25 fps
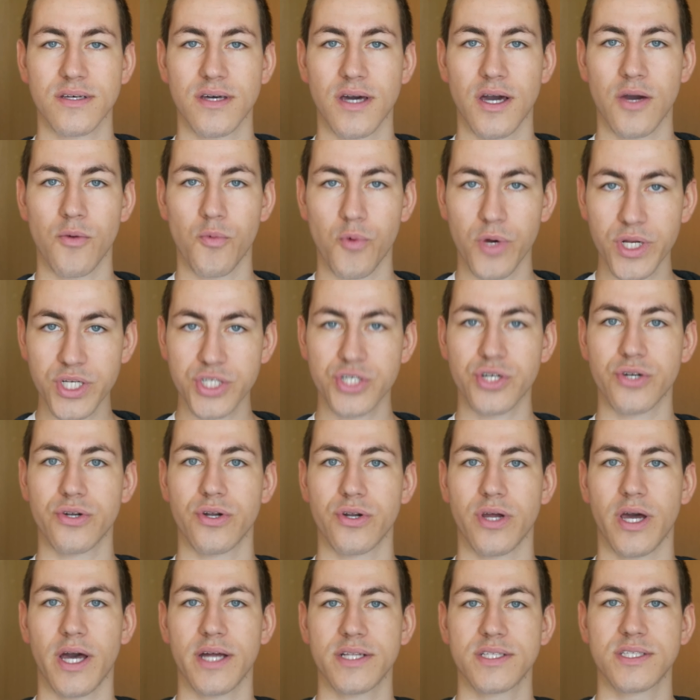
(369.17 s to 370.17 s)
a
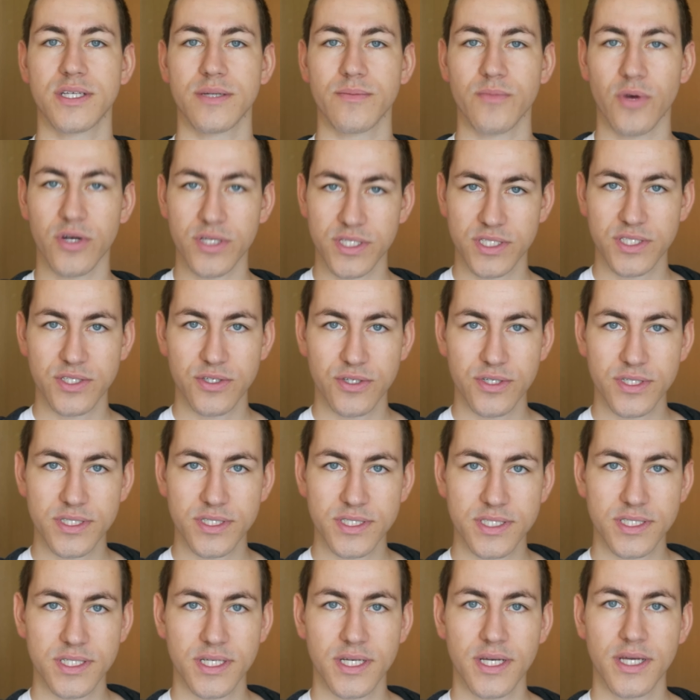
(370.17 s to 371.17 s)
witcher hunting
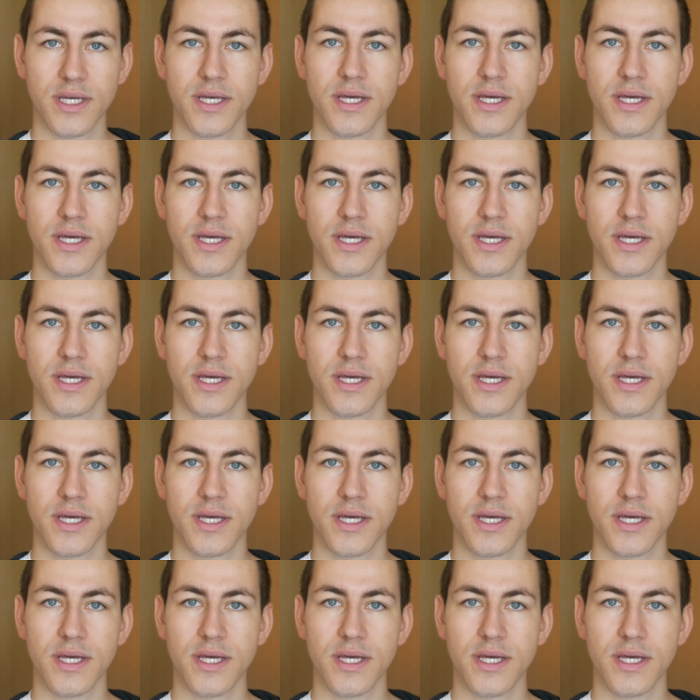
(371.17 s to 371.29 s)
monsters